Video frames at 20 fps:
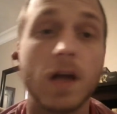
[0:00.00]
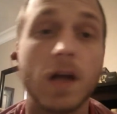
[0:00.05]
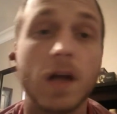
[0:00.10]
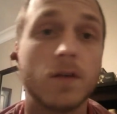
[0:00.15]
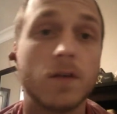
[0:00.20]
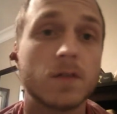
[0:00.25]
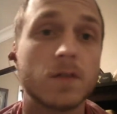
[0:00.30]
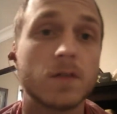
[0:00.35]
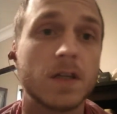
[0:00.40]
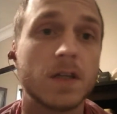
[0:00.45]

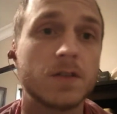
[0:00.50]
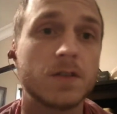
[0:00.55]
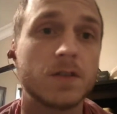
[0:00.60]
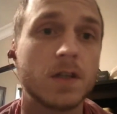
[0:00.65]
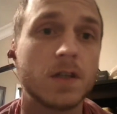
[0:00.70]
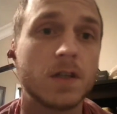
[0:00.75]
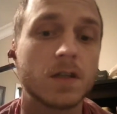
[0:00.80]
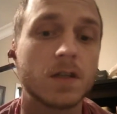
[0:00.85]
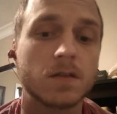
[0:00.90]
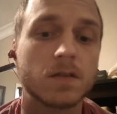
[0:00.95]
don't think she
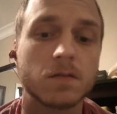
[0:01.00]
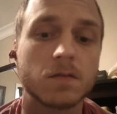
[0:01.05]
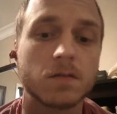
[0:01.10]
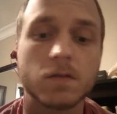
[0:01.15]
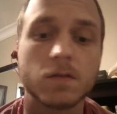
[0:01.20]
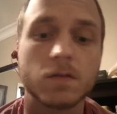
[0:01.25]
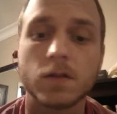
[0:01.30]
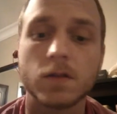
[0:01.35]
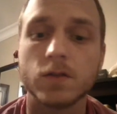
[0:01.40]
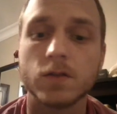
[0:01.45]
can
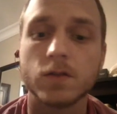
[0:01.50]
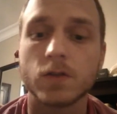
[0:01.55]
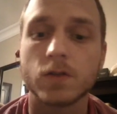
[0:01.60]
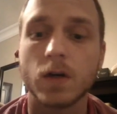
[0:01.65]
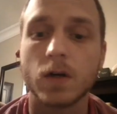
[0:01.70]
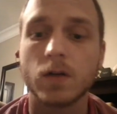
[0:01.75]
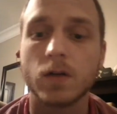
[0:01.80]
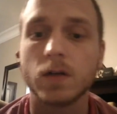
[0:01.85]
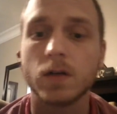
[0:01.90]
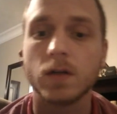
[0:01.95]

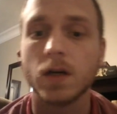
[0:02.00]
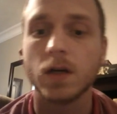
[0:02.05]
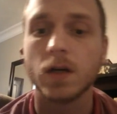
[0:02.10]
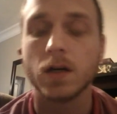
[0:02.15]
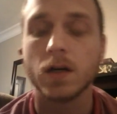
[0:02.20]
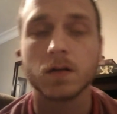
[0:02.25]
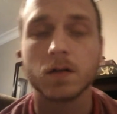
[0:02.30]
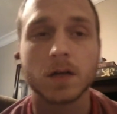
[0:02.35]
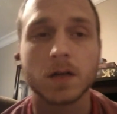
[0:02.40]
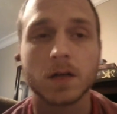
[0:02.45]
control
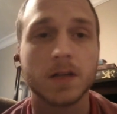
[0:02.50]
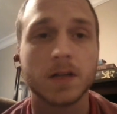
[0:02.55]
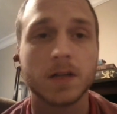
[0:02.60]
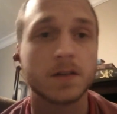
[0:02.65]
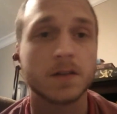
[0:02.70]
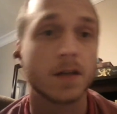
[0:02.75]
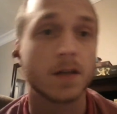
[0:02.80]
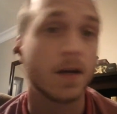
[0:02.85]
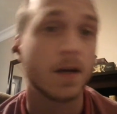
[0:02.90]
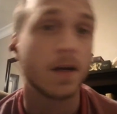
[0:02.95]

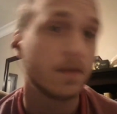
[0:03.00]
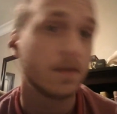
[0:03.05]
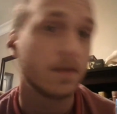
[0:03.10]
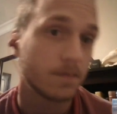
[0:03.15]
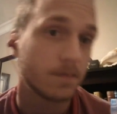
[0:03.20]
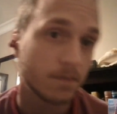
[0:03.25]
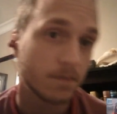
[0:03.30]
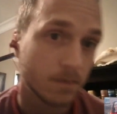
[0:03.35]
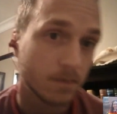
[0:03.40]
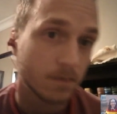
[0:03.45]
Akecheta,
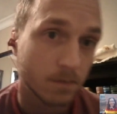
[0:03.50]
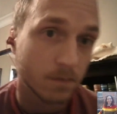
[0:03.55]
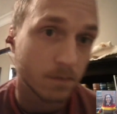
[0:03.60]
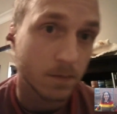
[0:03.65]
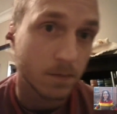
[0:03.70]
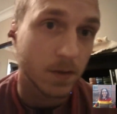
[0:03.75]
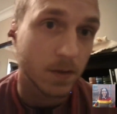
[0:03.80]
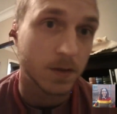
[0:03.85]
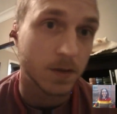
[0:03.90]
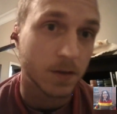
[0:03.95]

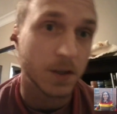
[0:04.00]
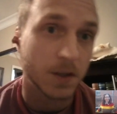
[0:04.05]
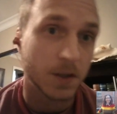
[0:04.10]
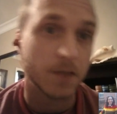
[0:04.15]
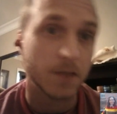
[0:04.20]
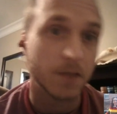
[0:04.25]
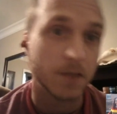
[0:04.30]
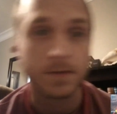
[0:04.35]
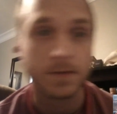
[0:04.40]
the chief.